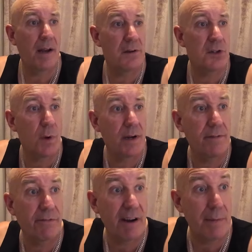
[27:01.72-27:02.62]
it's
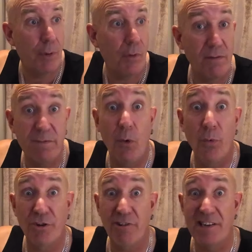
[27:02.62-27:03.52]
23.4
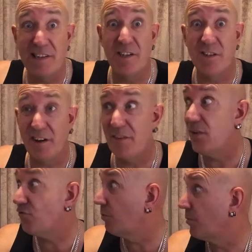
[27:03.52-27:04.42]
degrees inside
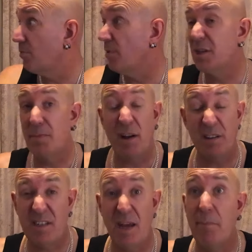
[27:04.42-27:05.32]
this room, which is
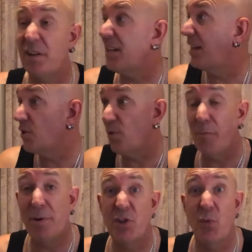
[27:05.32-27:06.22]
about 10 by 10,
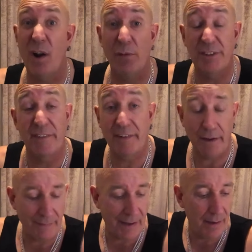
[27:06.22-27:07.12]
12 by 12, something
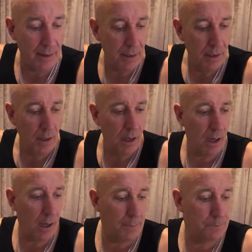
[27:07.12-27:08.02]
like that.
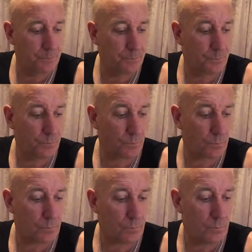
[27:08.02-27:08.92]

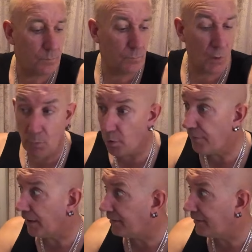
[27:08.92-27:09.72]
What do you think,